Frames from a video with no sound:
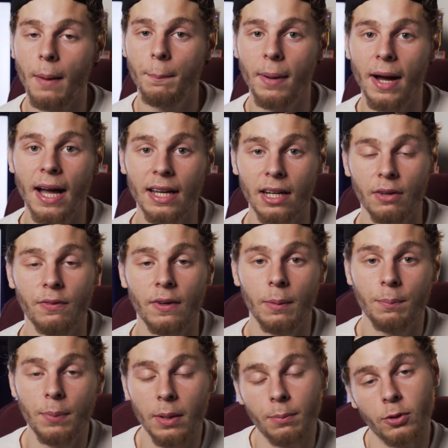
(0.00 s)
I buy and I
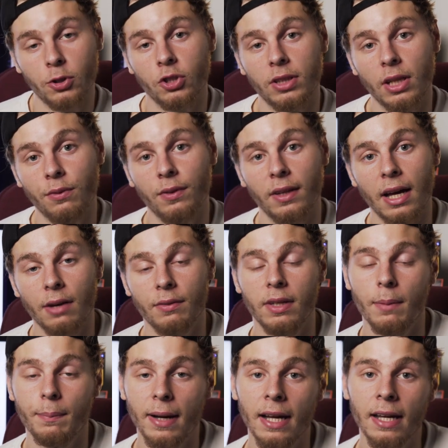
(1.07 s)
think people should definitely have in
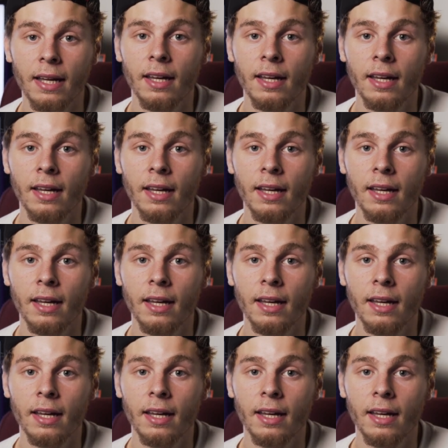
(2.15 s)
a bag.